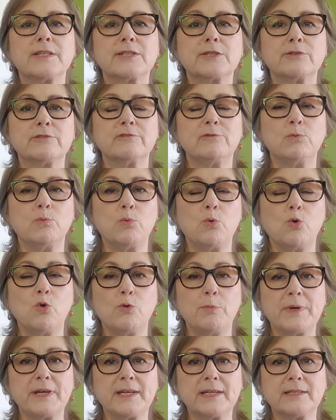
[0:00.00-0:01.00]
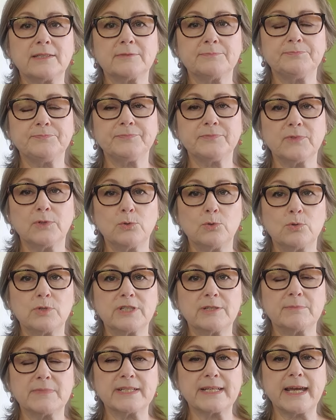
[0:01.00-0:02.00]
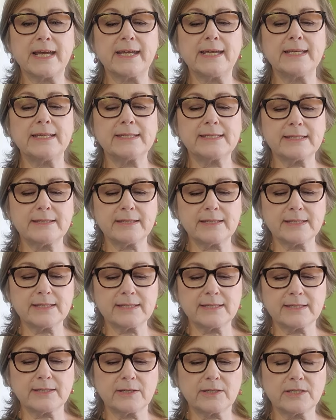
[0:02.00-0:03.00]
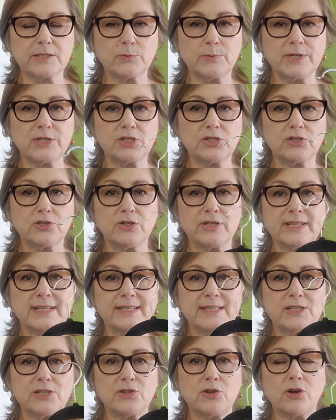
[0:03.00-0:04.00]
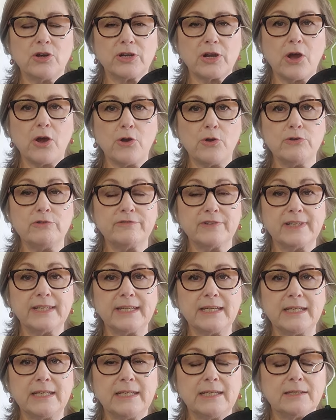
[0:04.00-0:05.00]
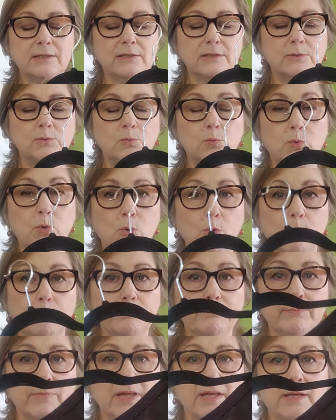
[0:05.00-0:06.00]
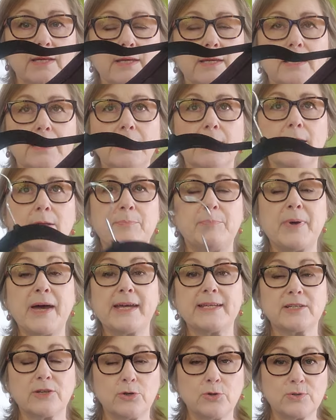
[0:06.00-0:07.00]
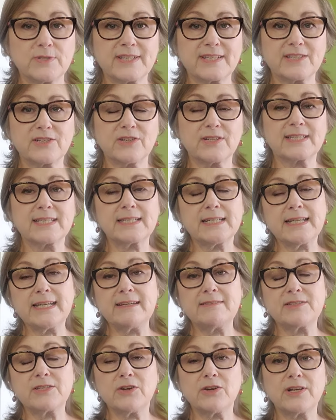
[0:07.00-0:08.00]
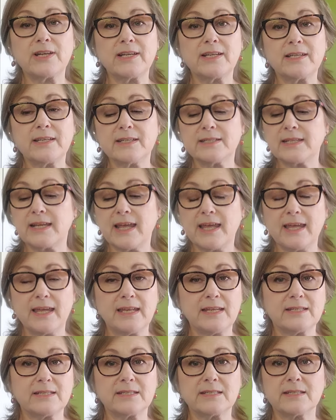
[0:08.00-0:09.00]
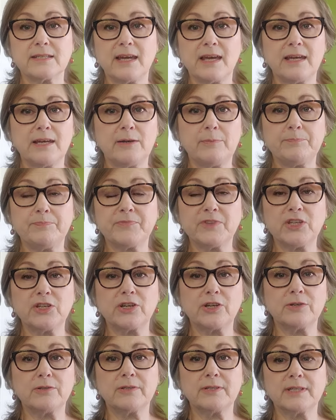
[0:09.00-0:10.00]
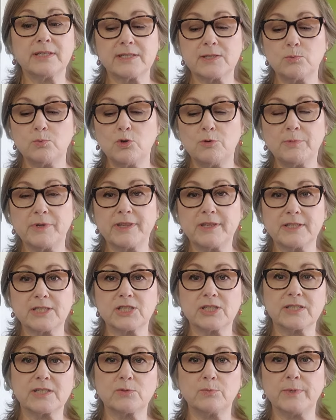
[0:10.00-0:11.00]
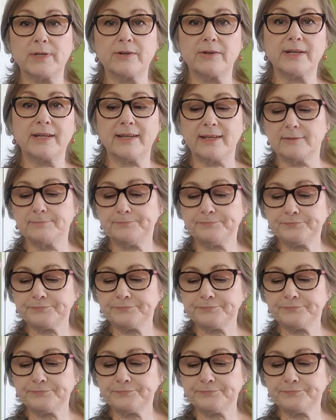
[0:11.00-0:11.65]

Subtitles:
sort of warmer autumn days. This sweatshirt is not overly warm, but of course it's got sleeves on it, and you know, it's warmer than just wearing